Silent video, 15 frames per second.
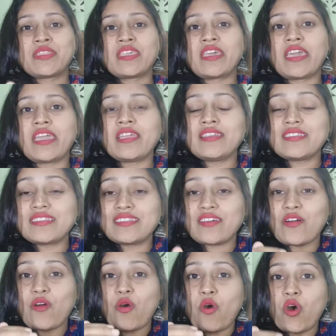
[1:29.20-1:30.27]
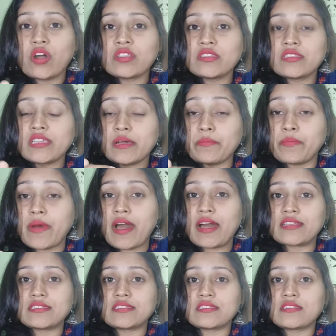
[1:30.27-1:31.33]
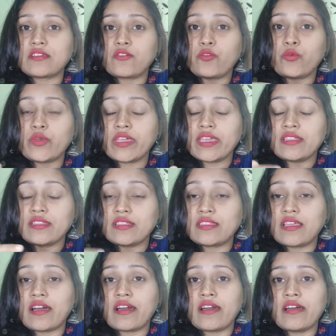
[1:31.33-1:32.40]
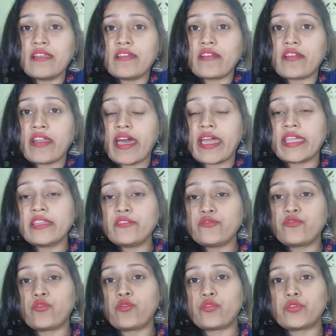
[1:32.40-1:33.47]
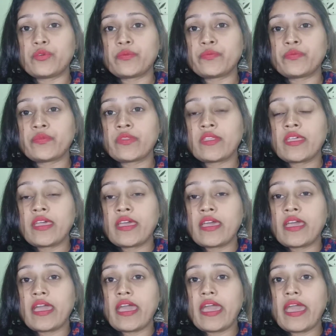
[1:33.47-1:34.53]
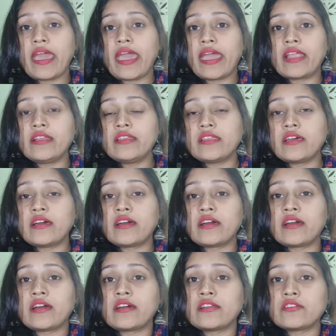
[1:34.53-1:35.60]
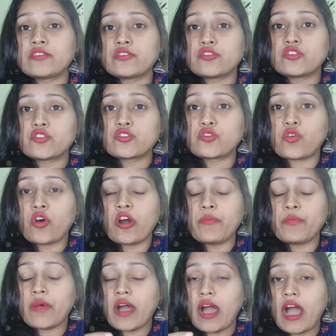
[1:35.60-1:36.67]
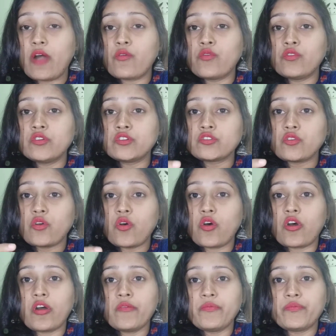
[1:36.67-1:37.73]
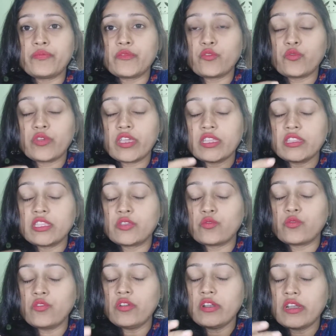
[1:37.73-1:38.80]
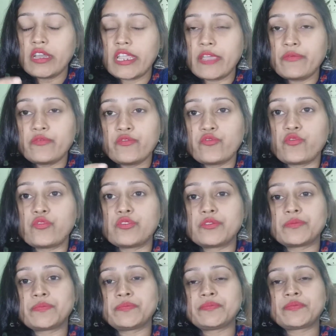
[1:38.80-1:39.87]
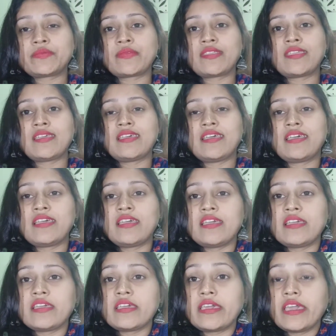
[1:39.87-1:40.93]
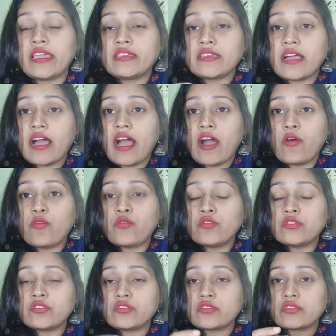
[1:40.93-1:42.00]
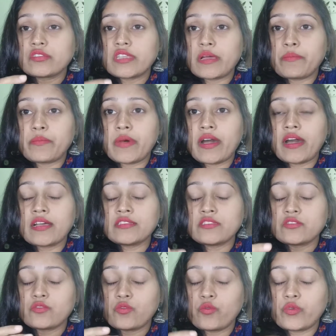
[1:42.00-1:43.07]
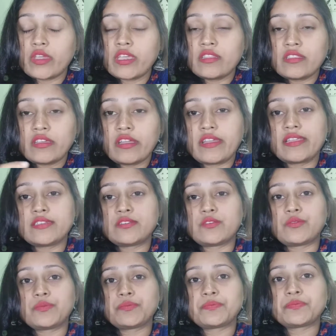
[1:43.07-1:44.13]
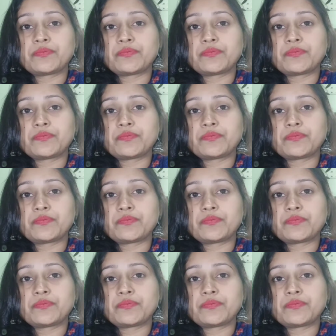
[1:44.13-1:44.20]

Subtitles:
Get on the bus with the right foot and drop out of with your left foot. Get out the bus with caution.